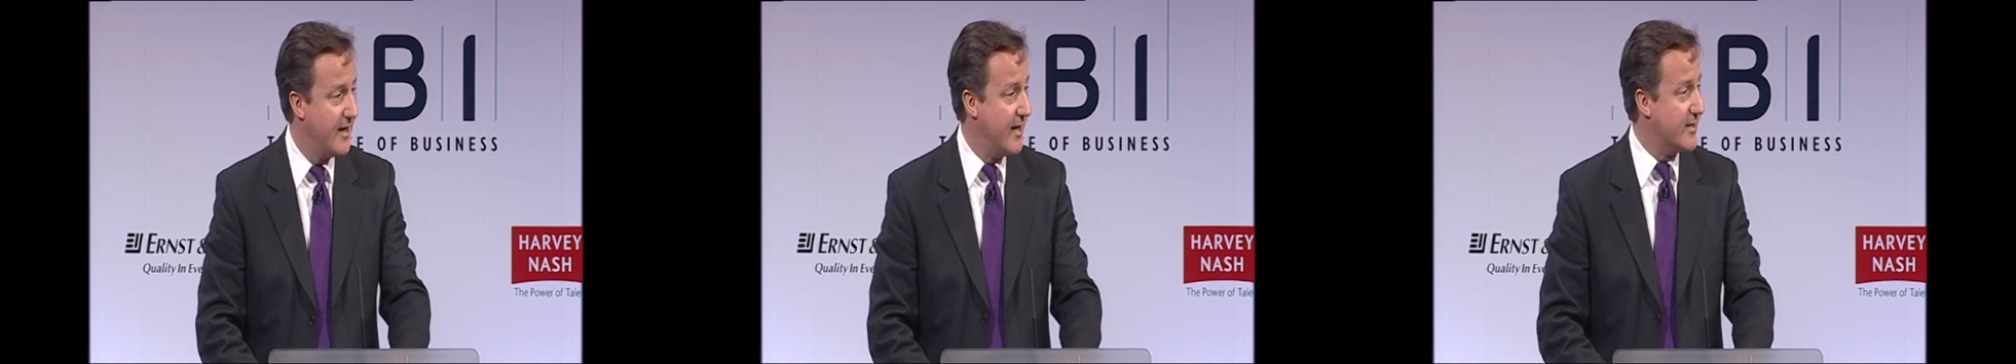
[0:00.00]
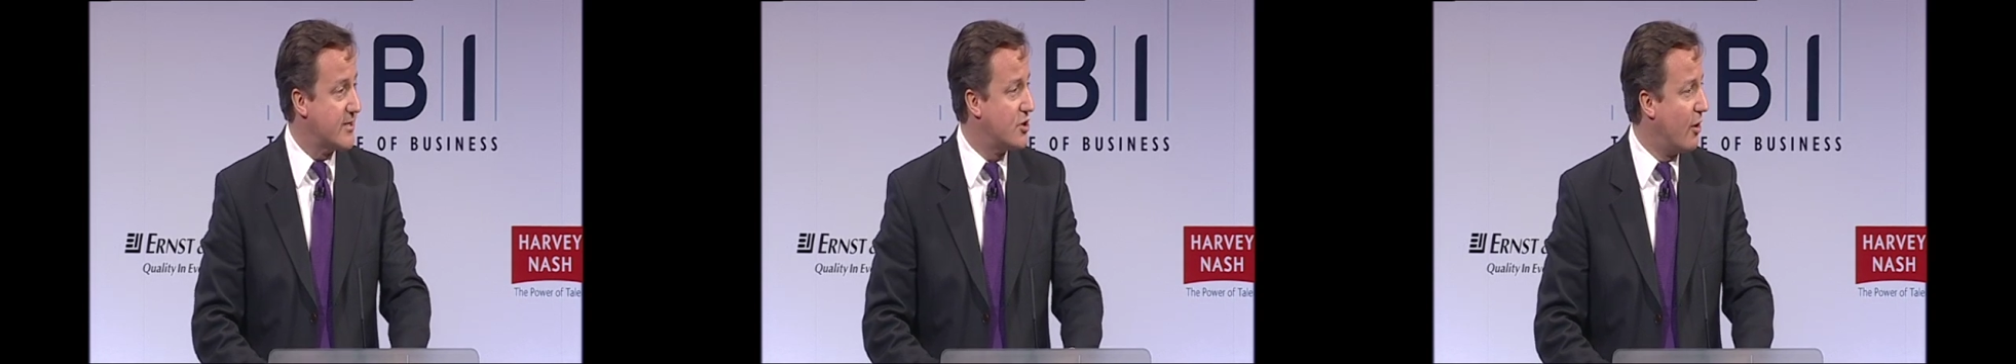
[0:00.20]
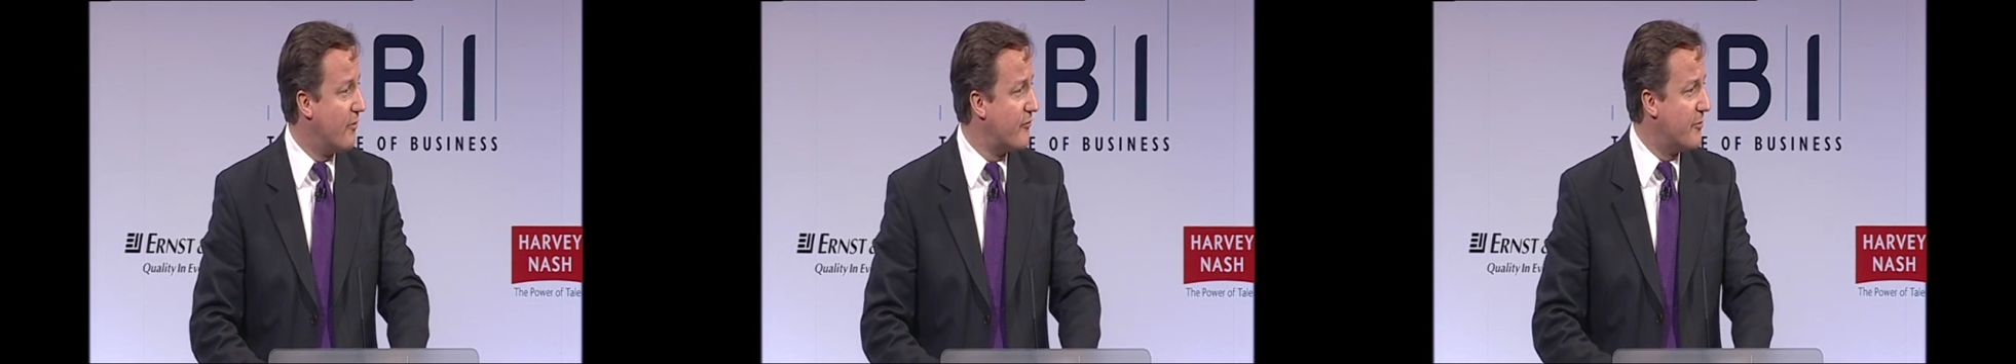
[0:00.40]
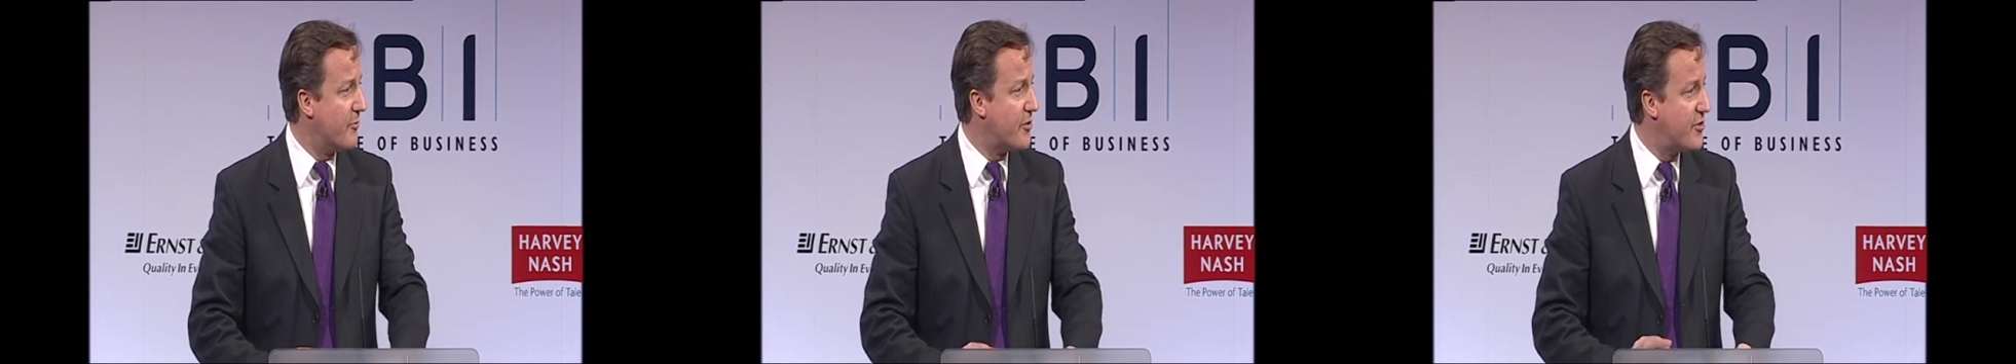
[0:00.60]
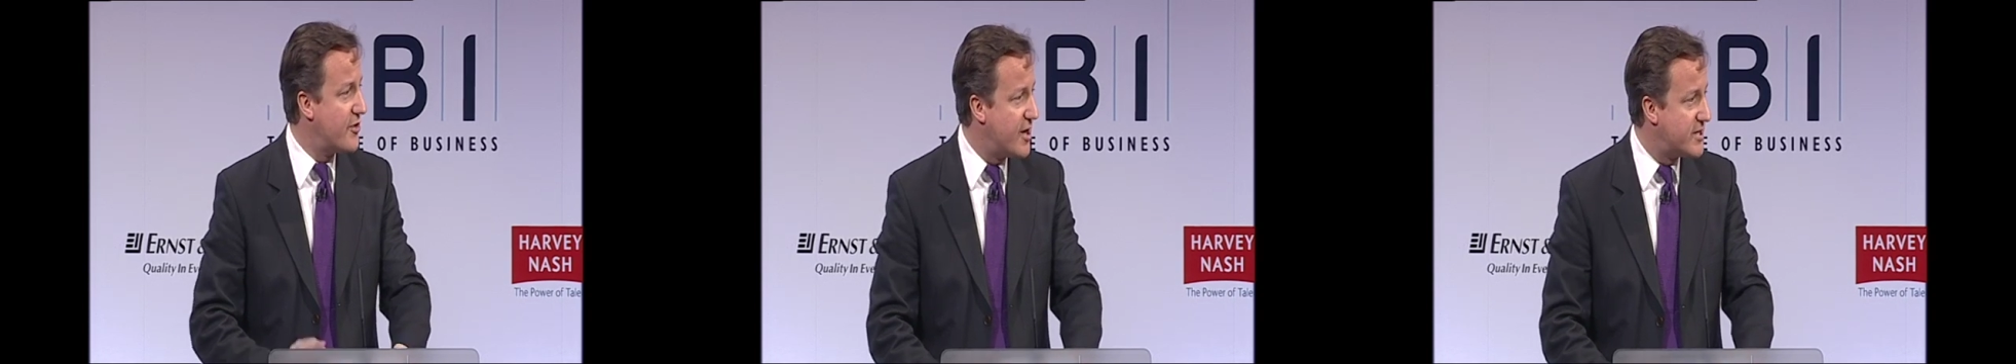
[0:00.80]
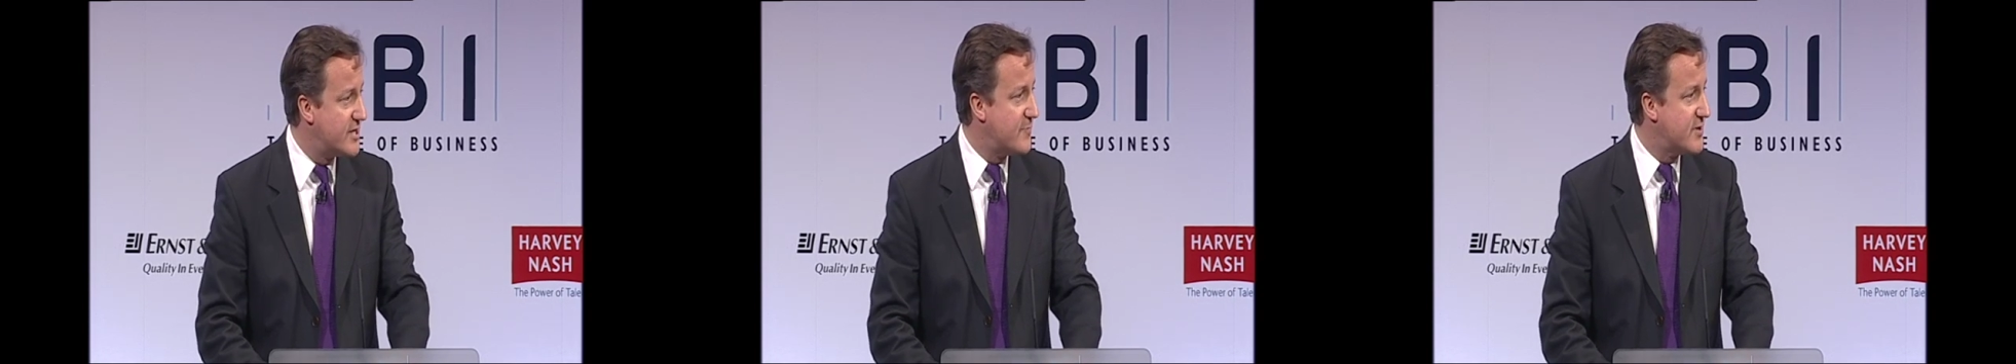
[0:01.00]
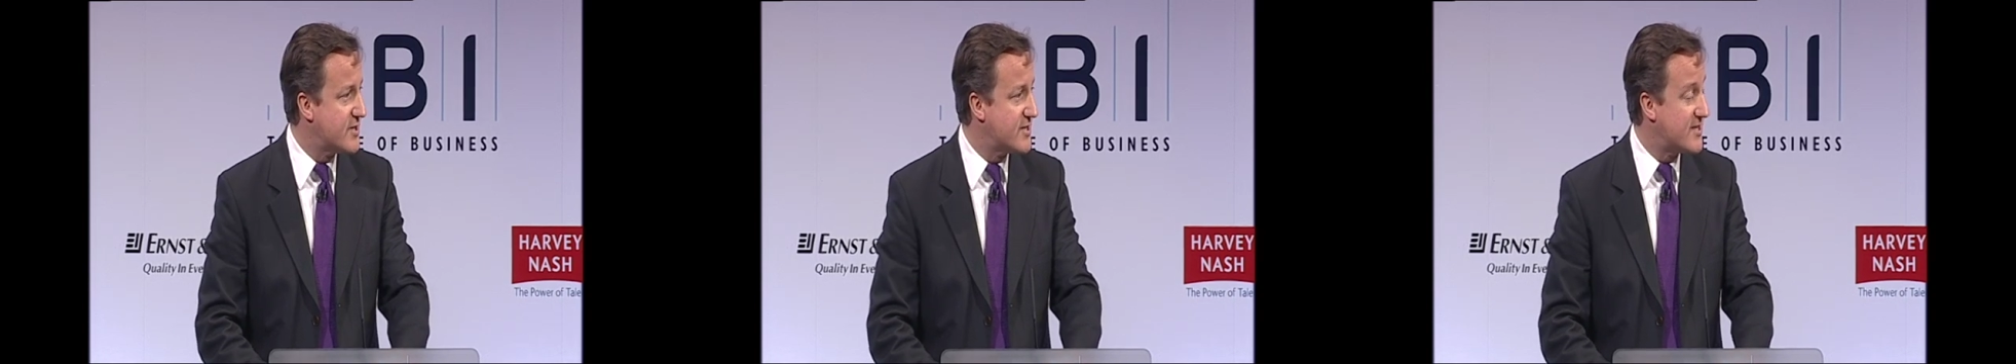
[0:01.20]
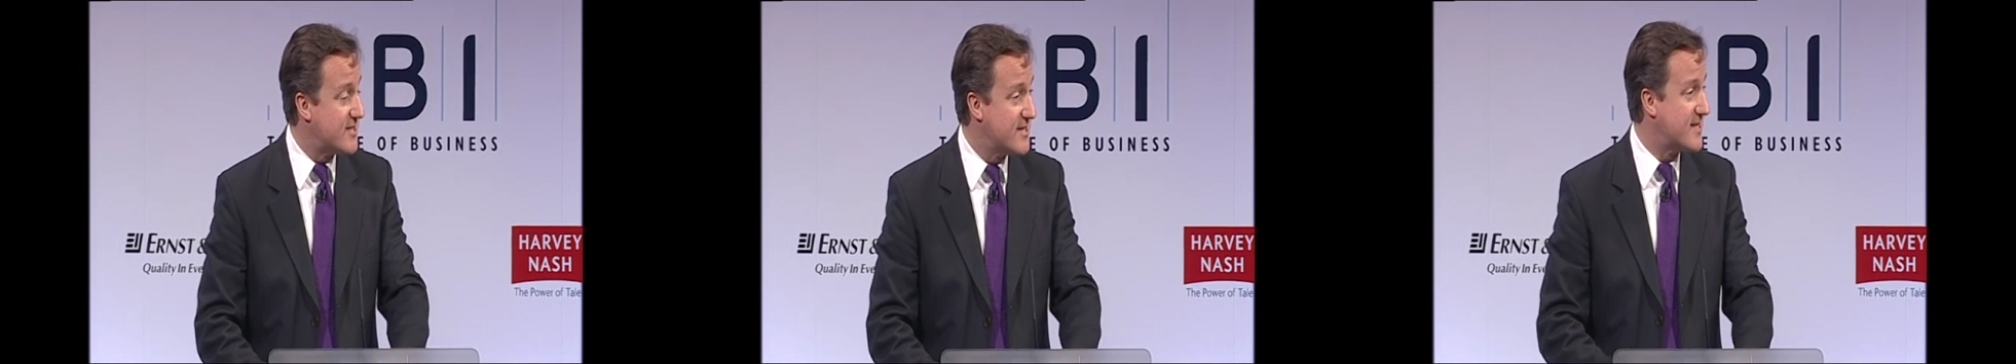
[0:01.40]
It's gone from 30
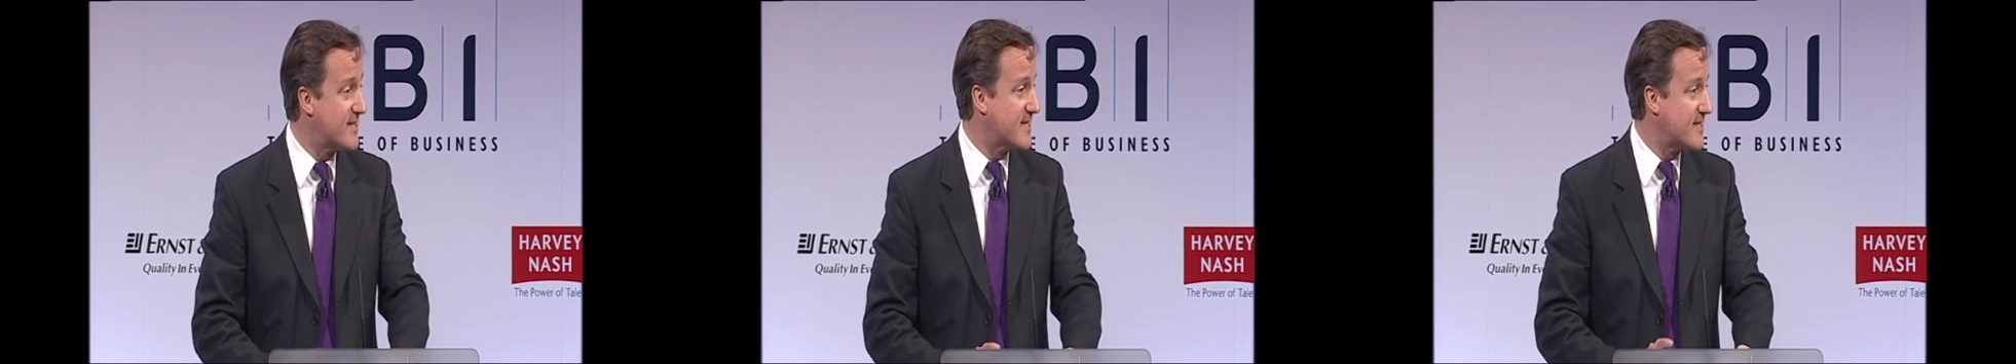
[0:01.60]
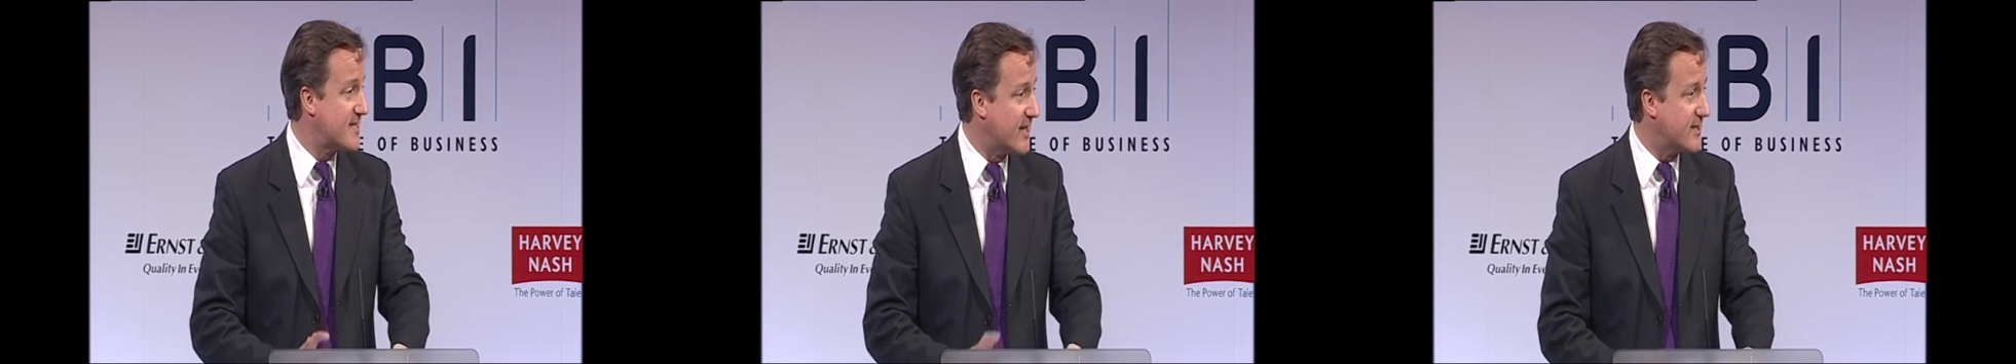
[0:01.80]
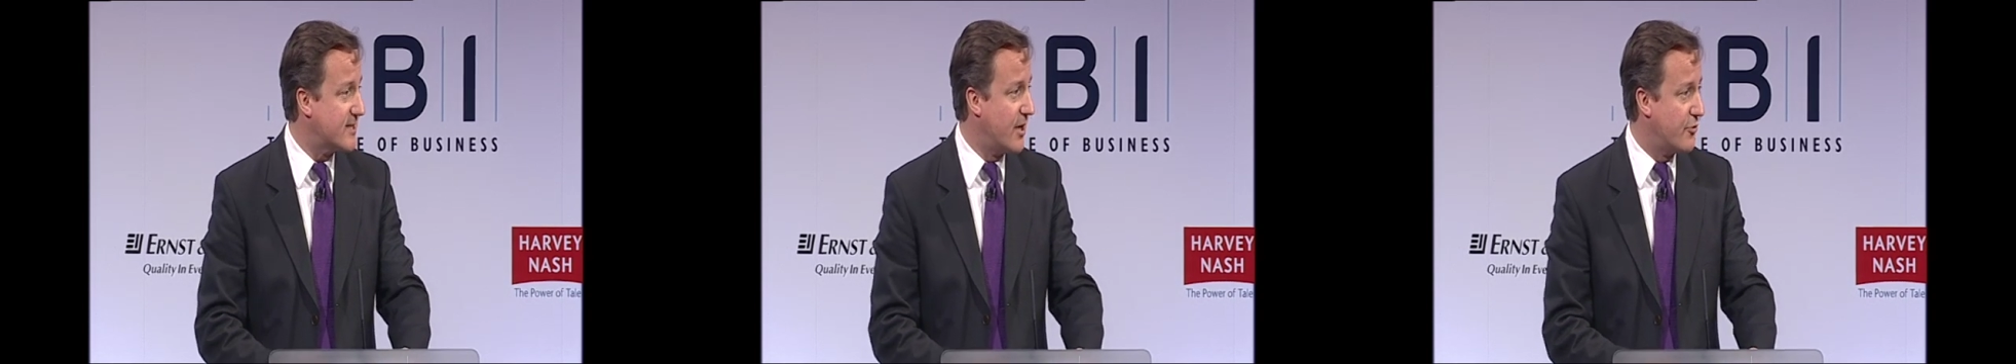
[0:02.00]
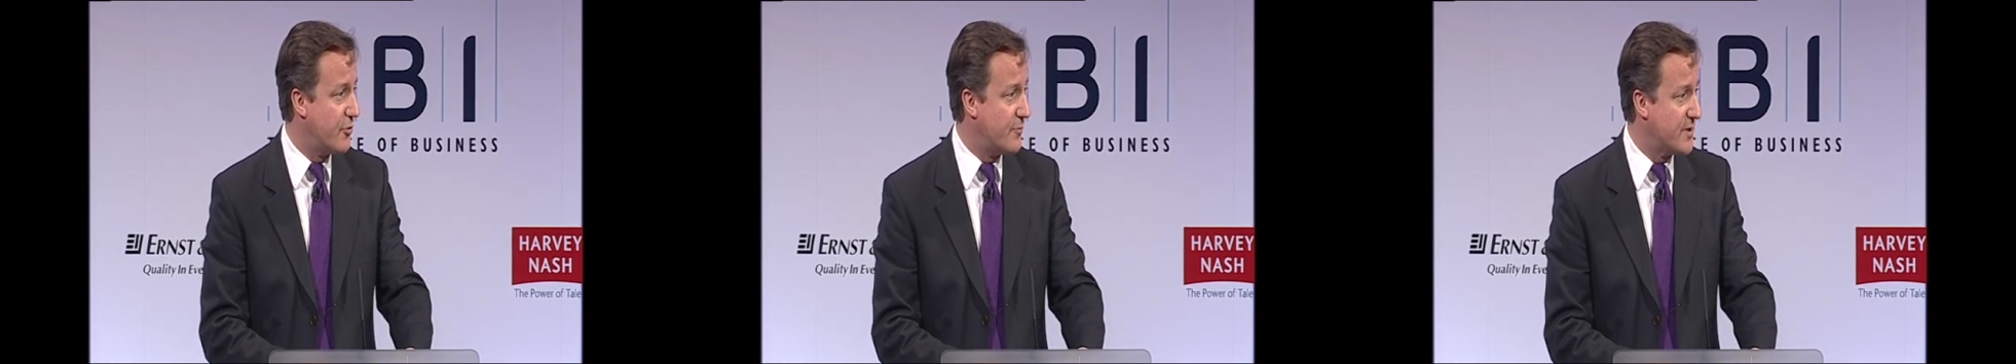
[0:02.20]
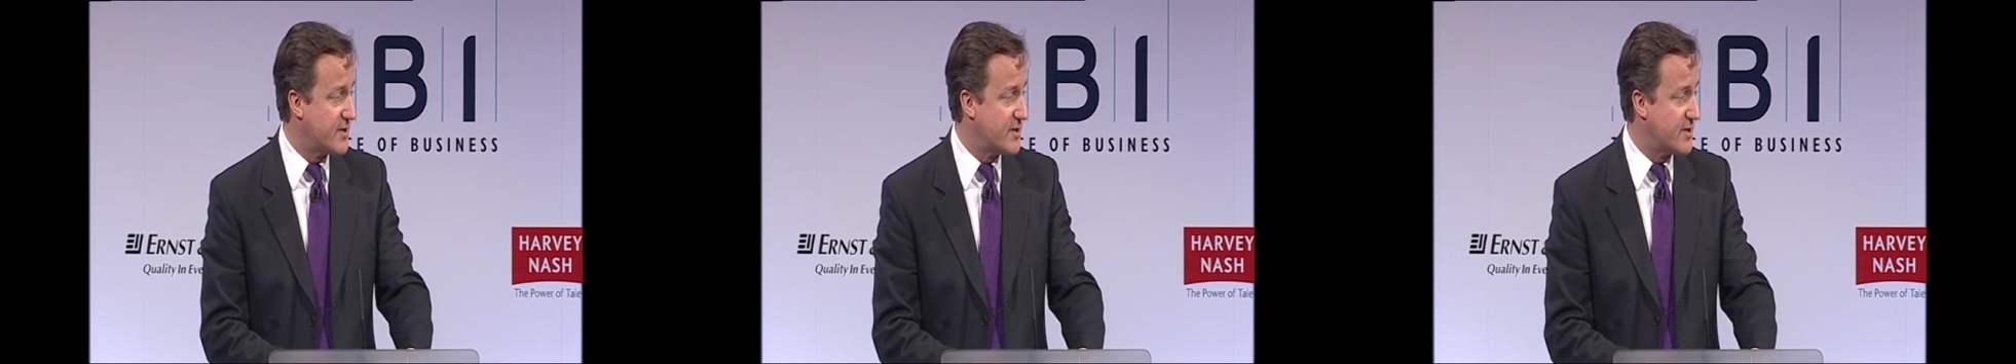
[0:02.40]
businesses to 600